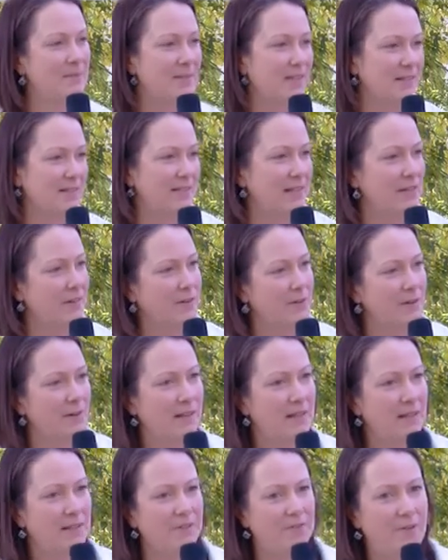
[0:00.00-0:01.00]

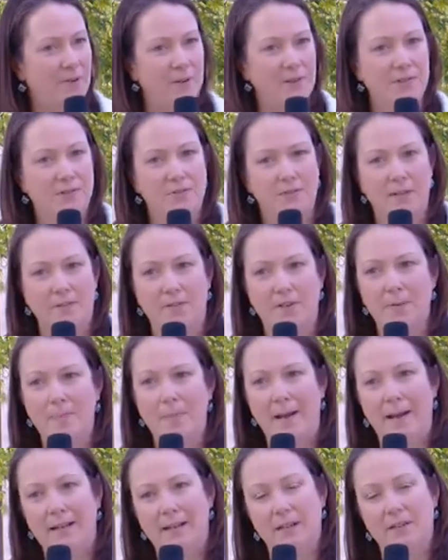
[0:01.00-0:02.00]
1630 in Forest River,
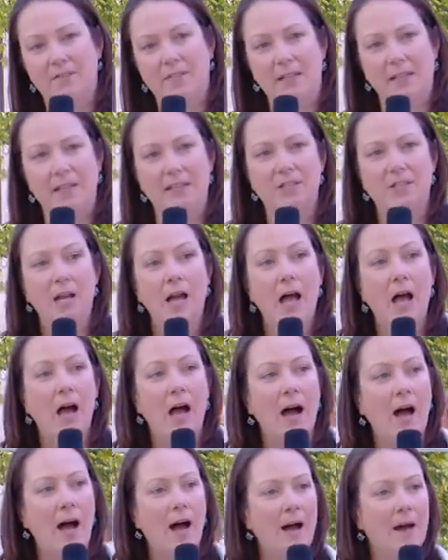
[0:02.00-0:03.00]
Pioneer Village,
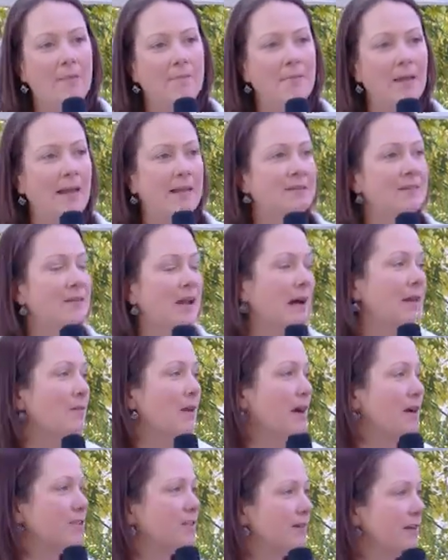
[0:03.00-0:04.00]
it's not
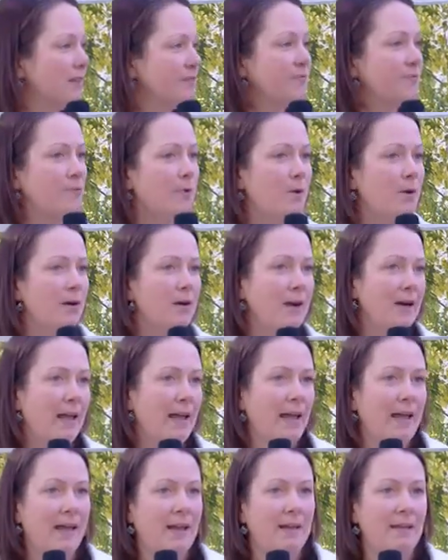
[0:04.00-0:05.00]
large enough for
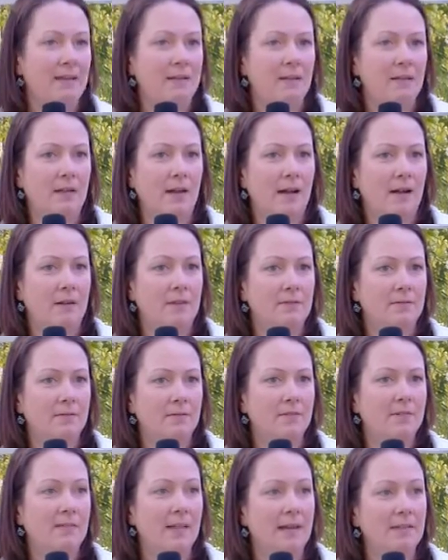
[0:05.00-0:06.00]
a
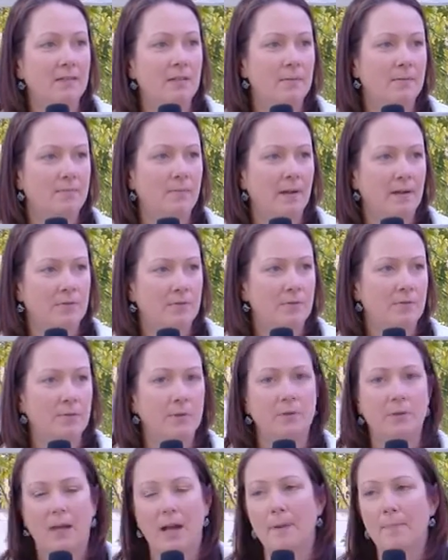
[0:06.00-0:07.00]

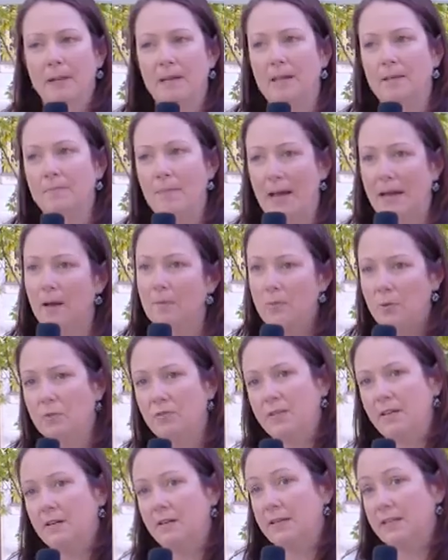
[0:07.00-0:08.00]
crew to come in and make a
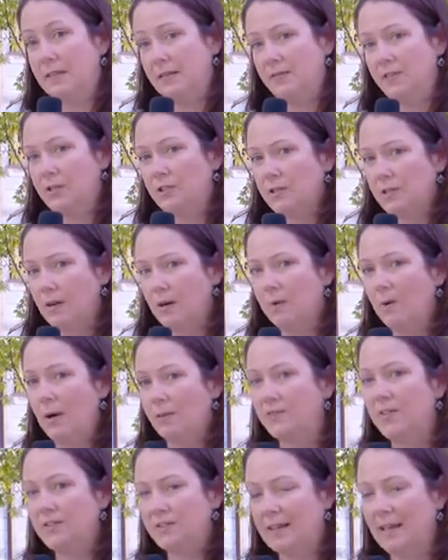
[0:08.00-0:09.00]
movie or a TV show
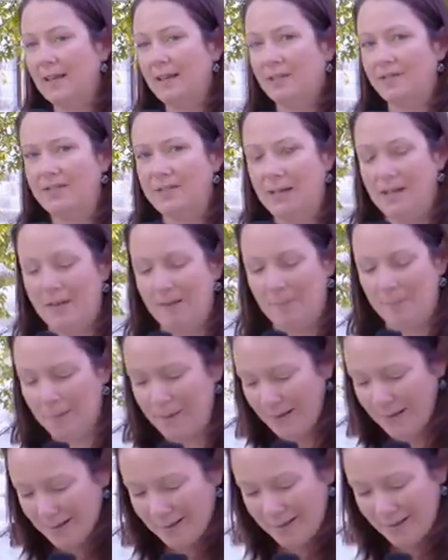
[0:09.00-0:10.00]
of the scale of Salem.
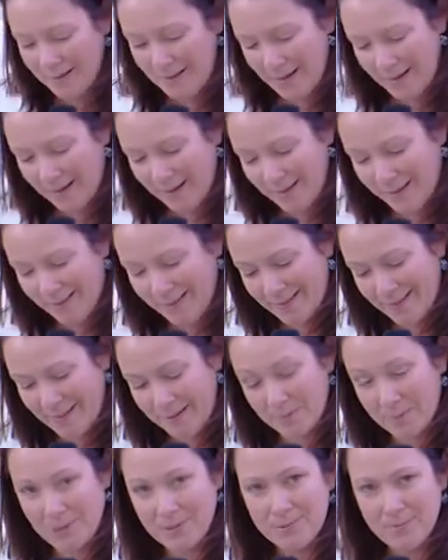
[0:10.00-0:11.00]
And
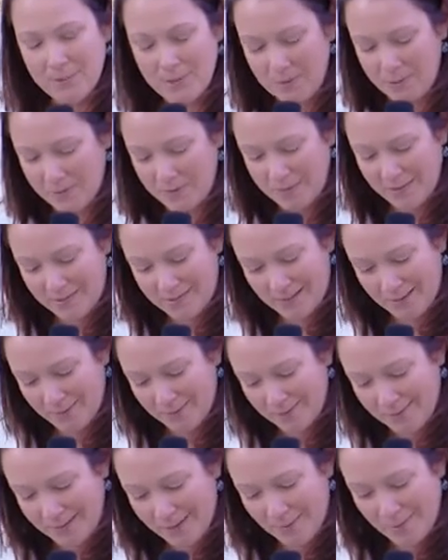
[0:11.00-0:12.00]
it was renewed,
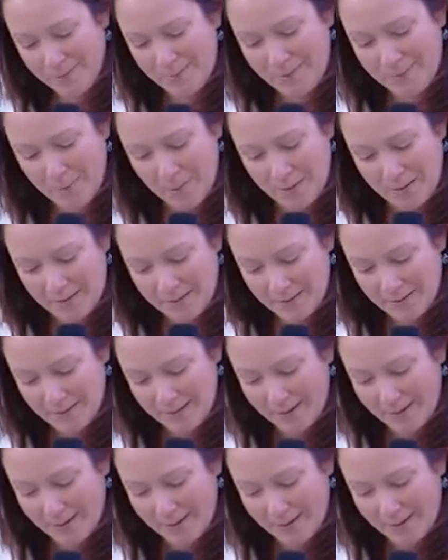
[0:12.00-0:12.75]
so there will be more.